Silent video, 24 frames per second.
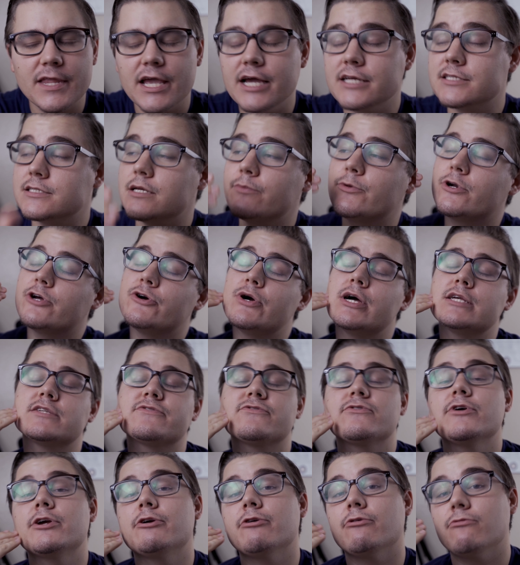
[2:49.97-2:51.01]
As someone who has
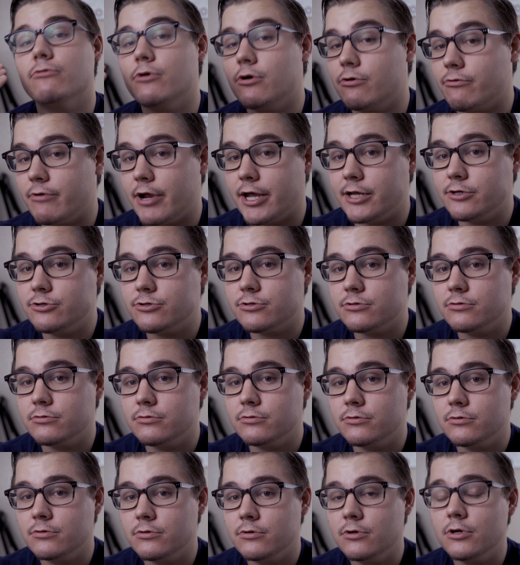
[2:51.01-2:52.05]
frequent road rage,
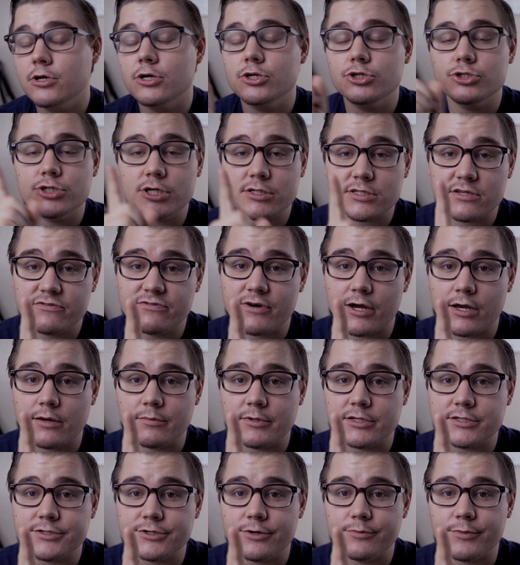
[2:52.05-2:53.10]

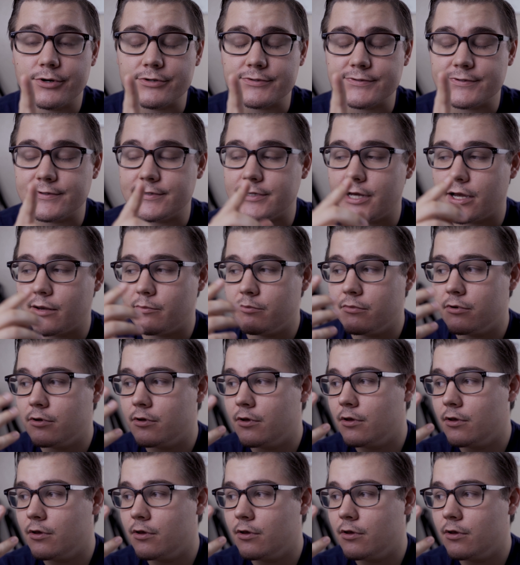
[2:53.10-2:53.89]
justifiably so most of the time,